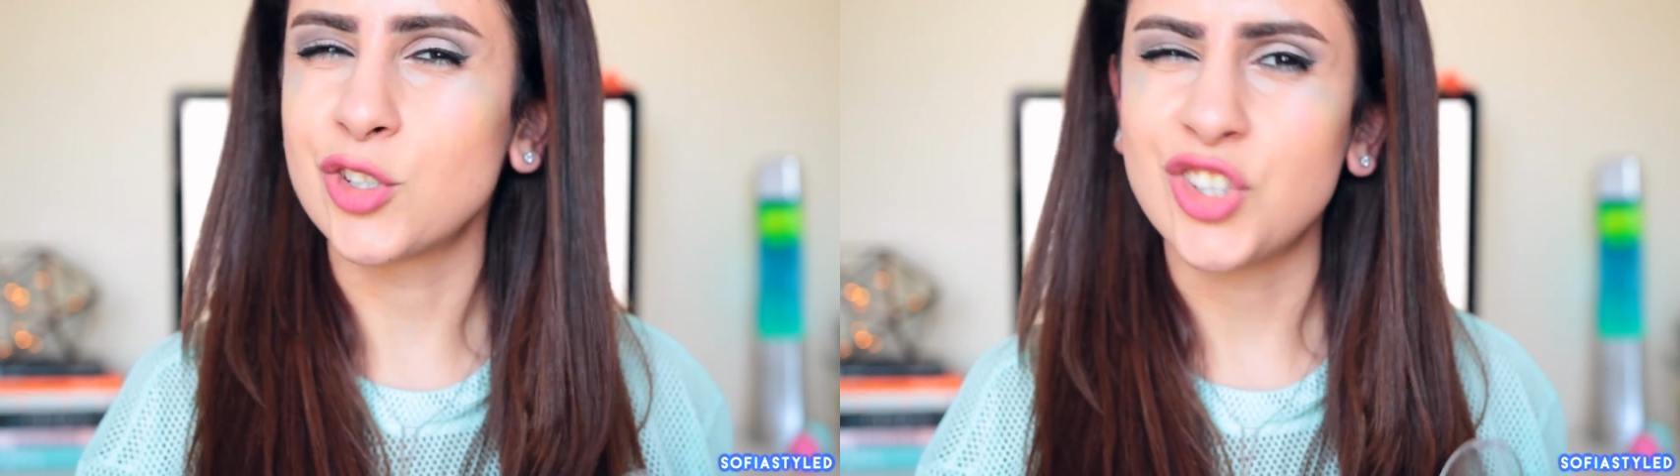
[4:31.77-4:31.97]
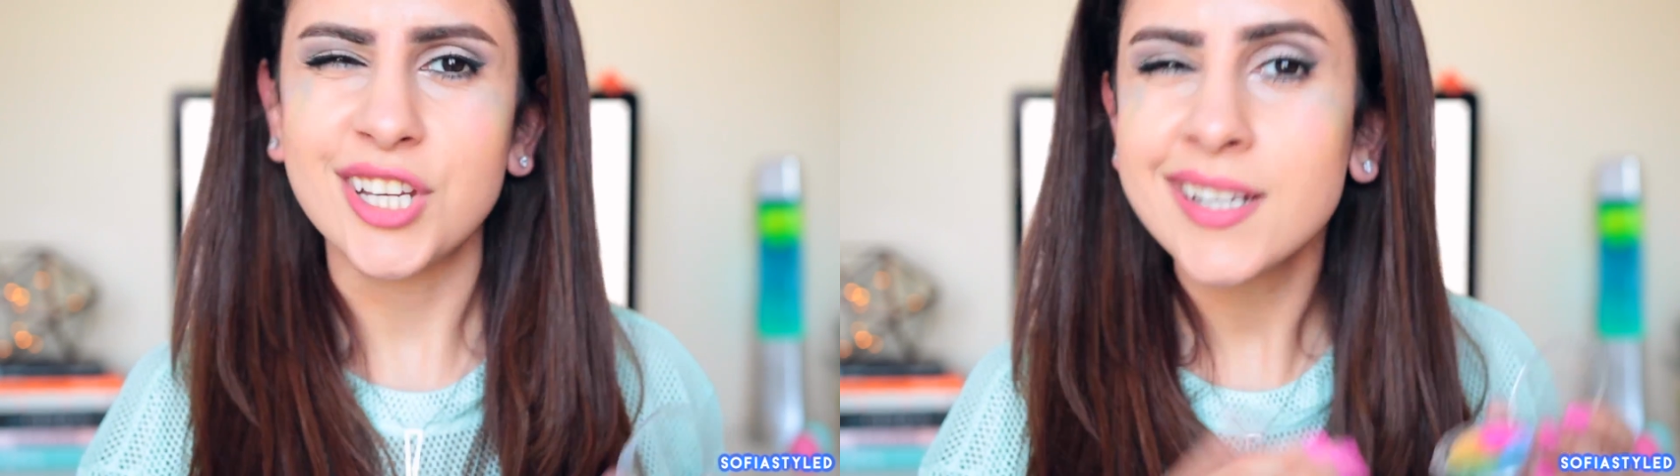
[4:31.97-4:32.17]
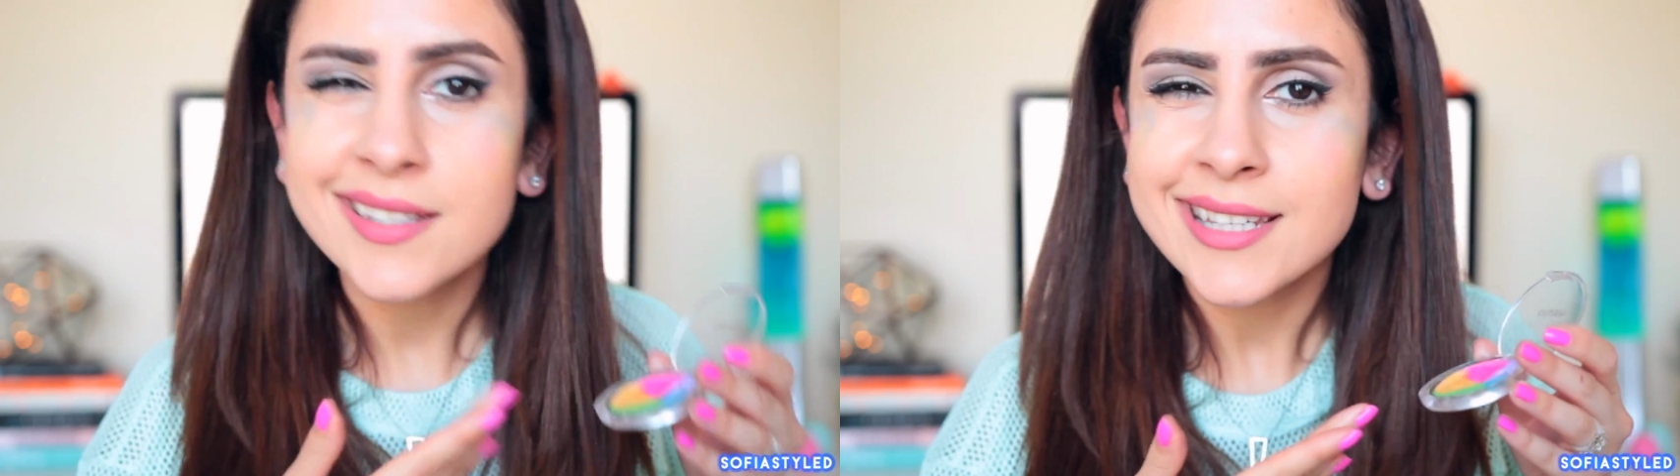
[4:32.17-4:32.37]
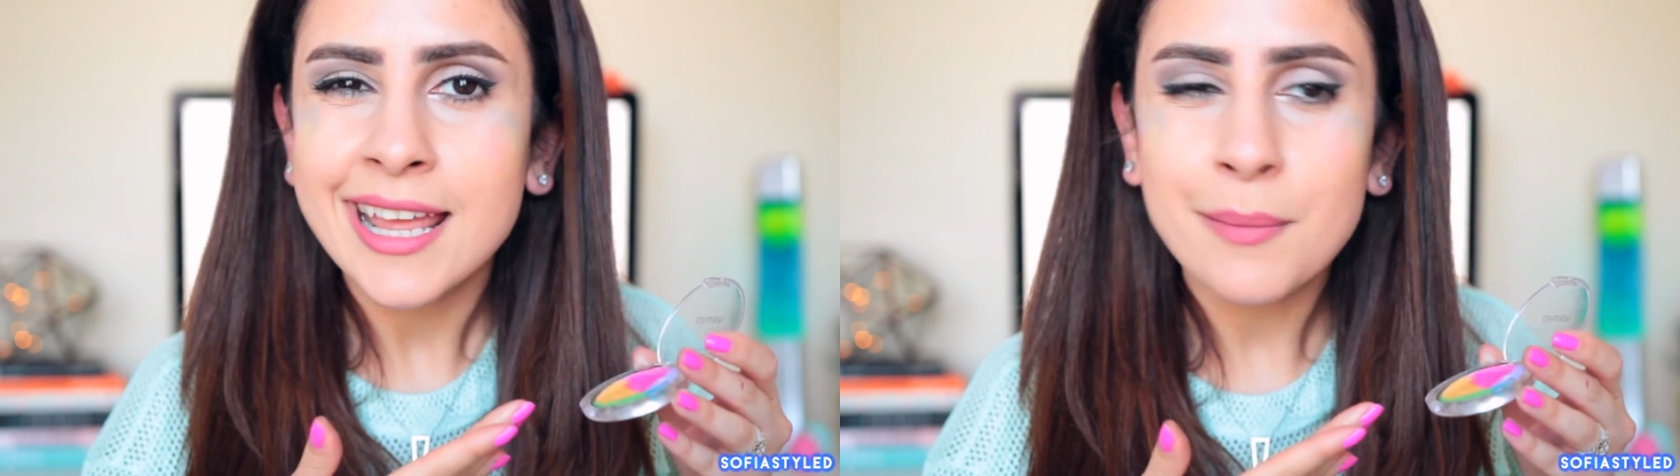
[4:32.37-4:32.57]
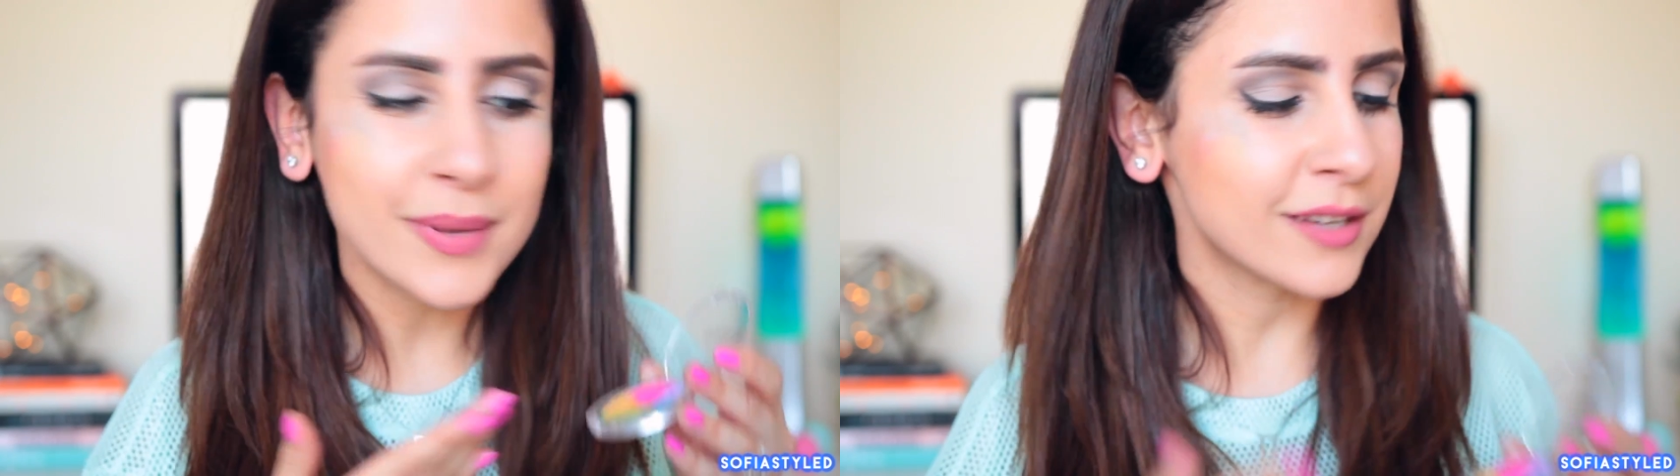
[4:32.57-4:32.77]
cheek
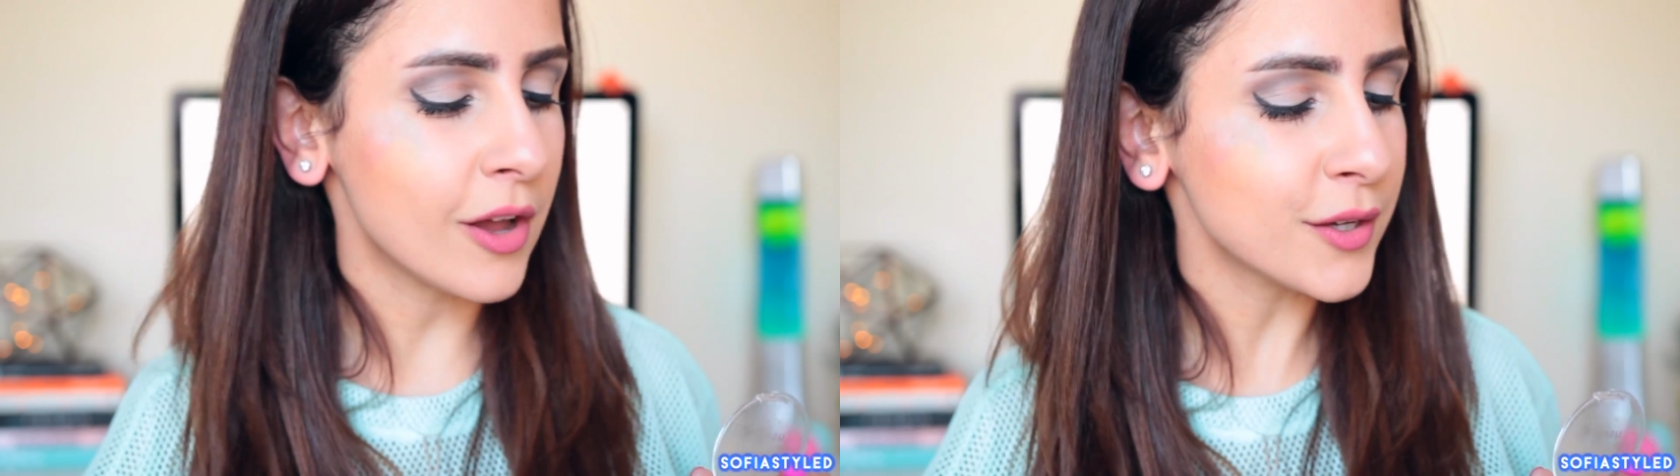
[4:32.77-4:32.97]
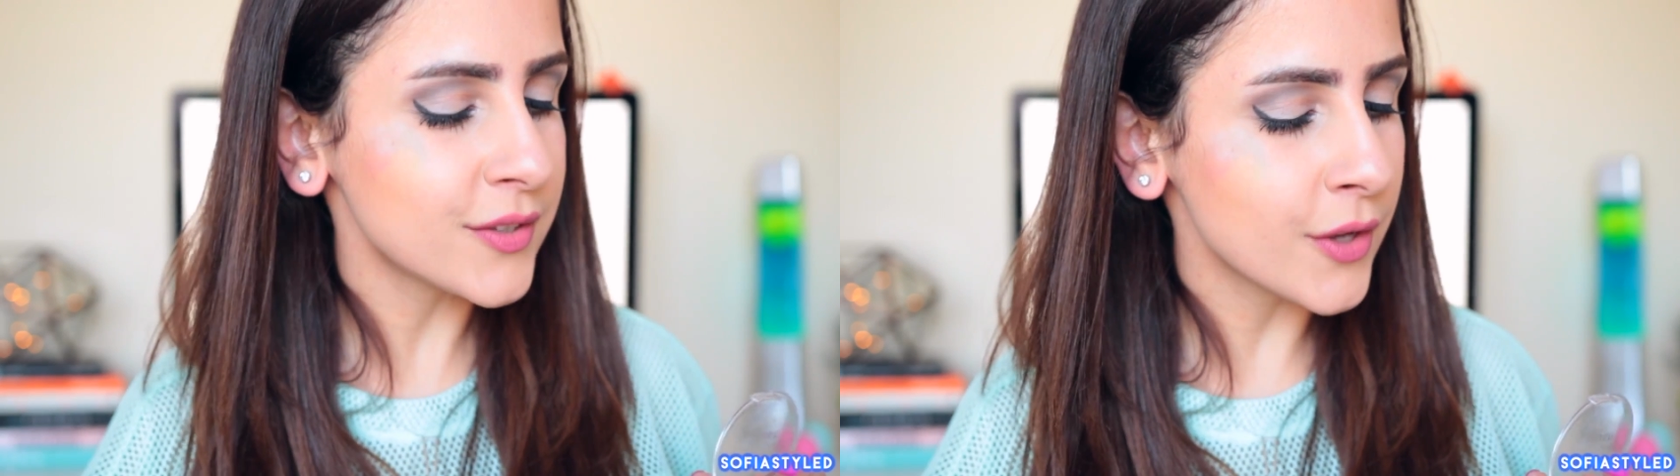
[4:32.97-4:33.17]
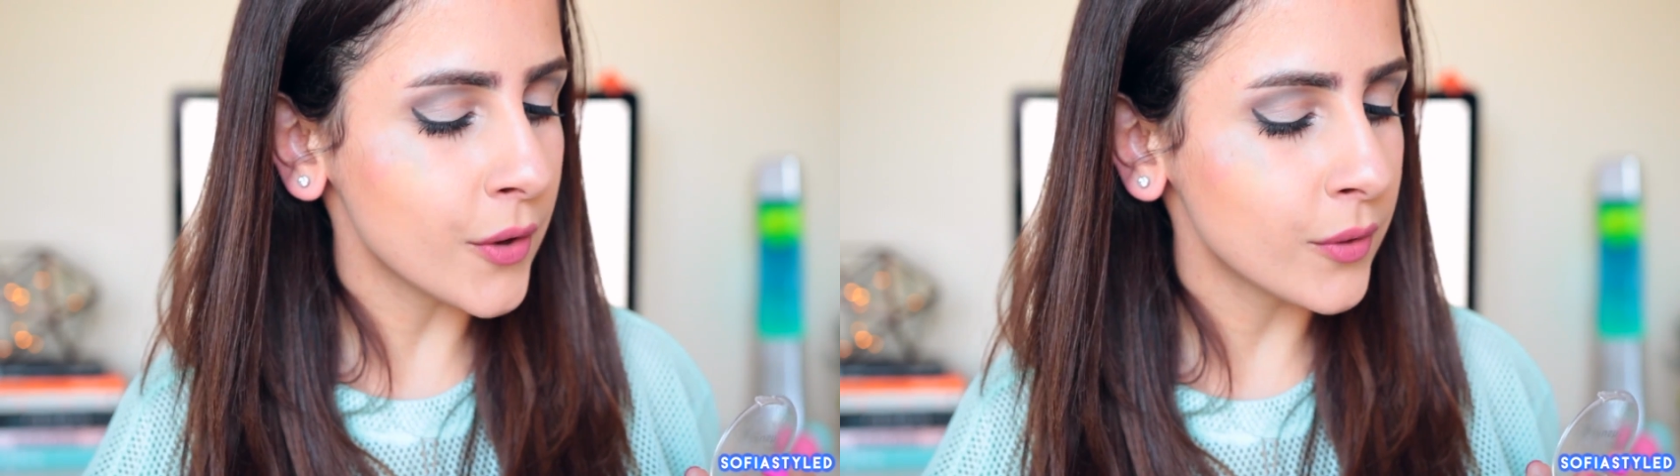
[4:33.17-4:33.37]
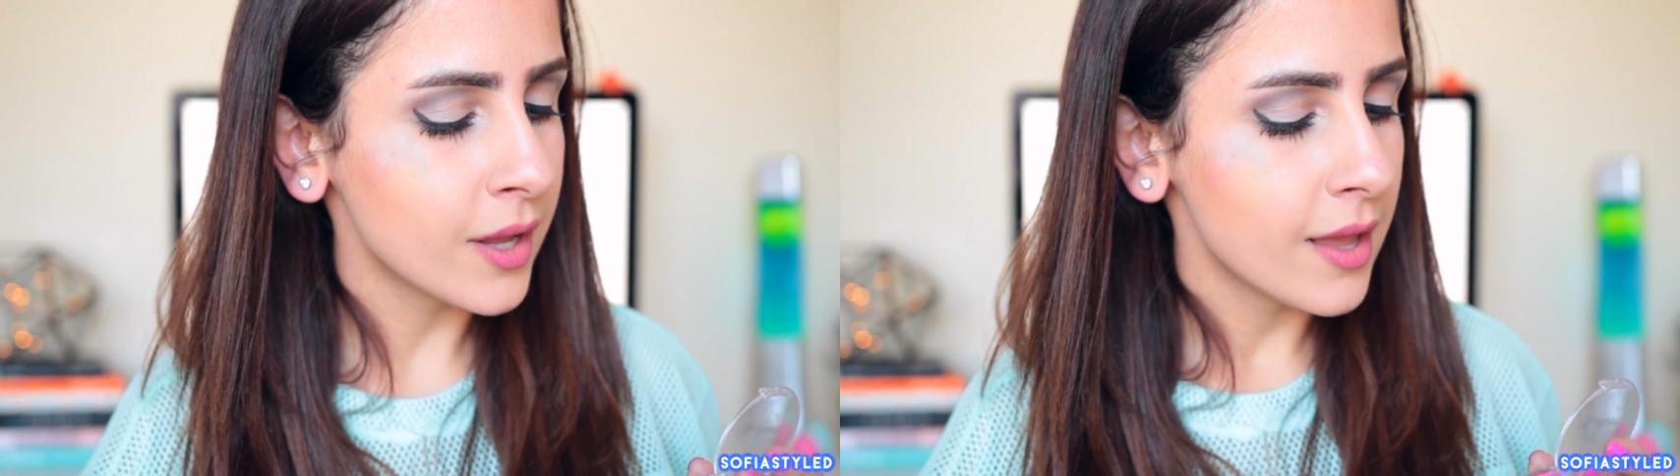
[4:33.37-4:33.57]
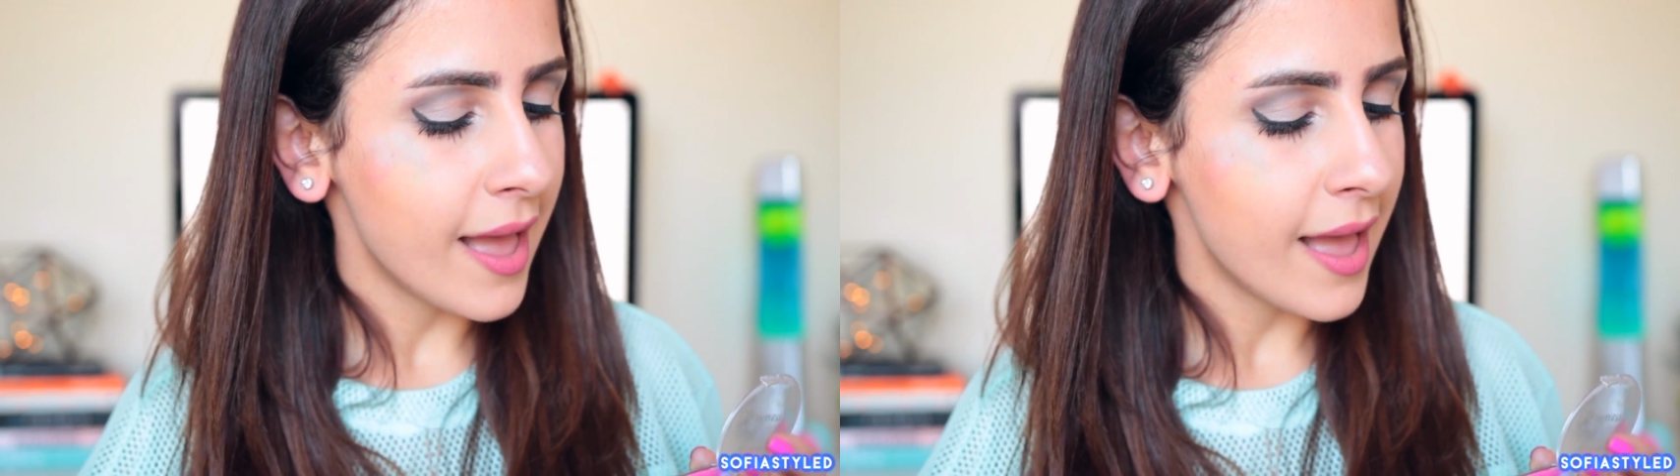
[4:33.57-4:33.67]
stamp, and also